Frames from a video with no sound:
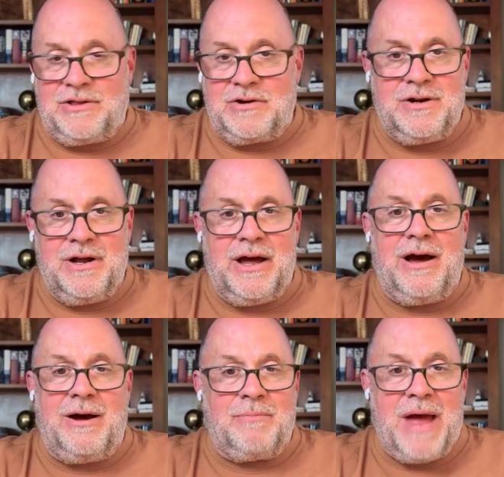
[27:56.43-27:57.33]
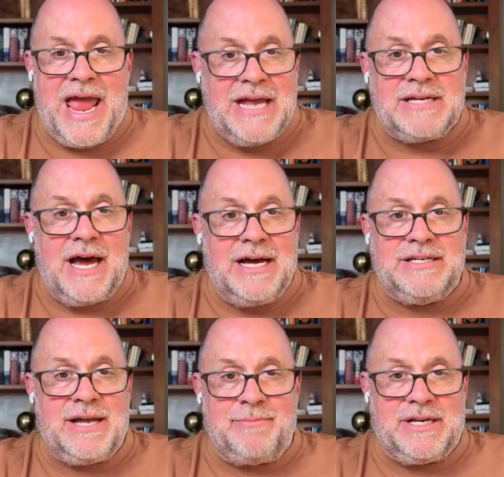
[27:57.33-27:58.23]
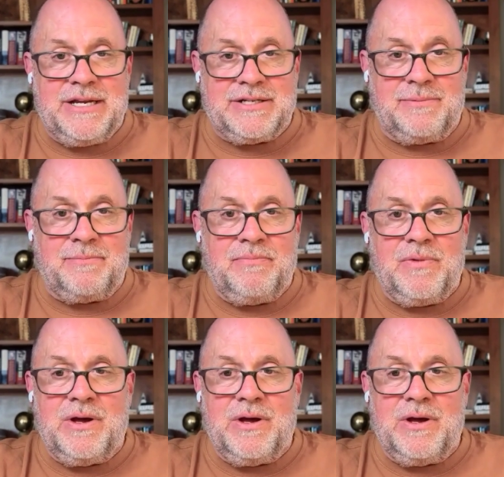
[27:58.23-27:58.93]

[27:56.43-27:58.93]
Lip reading: There's anti-Semitism,